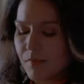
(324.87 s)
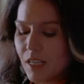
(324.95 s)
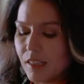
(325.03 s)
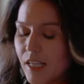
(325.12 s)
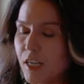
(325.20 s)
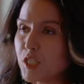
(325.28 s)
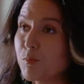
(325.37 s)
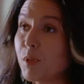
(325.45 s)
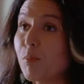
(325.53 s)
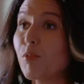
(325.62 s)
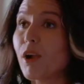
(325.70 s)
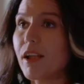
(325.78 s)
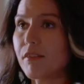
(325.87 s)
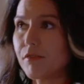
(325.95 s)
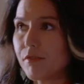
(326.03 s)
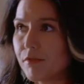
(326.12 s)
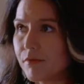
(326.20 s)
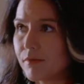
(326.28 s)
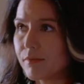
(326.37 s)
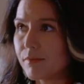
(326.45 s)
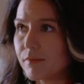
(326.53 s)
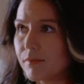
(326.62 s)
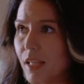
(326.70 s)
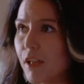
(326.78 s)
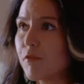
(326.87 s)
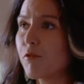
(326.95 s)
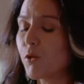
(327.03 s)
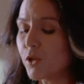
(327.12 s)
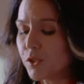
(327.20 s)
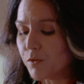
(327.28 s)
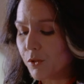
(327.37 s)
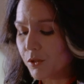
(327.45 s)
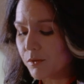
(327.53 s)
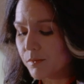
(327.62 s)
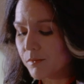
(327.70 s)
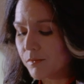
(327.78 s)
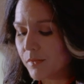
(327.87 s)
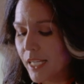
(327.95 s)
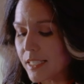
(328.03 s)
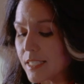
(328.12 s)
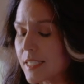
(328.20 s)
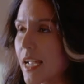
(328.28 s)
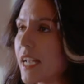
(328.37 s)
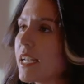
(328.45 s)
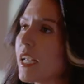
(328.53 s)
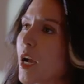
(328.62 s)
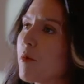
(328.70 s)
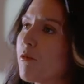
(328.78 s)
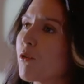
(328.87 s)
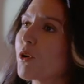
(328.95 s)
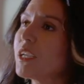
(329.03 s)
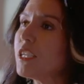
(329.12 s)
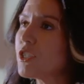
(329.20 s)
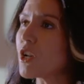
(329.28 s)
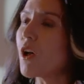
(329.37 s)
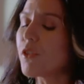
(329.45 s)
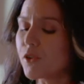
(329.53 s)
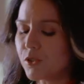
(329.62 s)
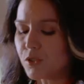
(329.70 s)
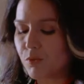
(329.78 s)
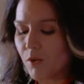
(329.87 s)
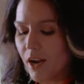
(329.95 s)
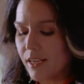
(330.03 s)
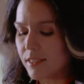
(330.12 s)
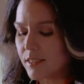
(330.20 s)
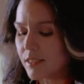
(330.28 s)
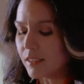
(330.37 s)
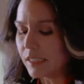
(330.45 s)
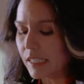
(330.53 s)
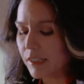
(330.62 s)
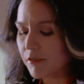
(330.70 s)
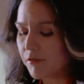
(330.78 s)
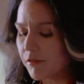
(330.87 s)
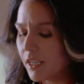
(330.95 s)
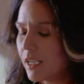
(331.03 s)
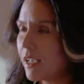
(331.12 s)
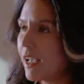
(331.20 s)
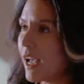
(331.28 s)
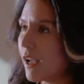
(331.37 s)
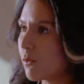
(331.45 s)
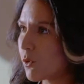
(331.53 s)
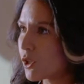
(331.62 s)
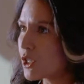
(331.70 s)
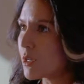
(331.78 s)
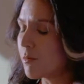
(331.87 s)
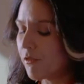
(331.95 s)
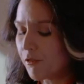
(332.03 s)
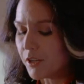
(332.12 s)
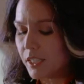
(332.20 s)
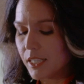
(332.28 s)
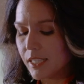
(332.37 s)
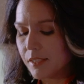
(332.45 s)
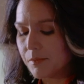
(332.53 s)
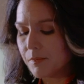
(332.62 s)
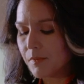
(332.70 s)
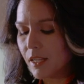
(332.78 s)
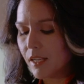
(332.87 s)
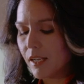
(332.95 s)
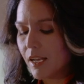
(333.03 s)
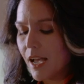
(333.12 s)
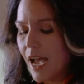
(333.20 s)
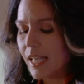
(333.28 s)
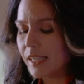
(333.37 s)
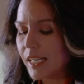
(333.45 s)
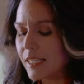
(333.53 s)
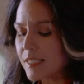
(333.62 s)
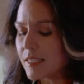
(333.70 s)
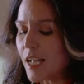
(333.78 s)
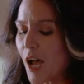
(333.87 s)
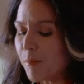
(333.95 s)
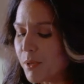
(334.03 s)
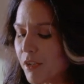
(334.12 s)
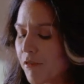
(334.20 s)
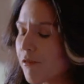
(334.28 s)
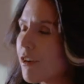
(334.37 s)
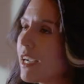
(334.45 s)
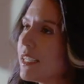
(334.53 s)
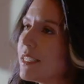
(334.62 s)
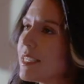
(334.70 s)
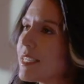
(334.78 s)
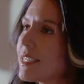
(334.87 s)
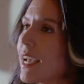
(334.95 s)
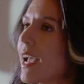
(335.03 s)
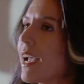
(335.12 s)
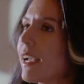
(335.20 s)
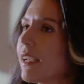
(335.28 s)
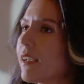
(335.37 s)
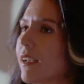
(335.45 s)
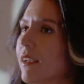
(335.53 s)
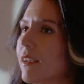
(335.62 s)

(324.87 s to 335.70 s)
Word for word: Let us be brave and forceful in standing up for each other's rights to live and worship freely. And let us not be afraid to say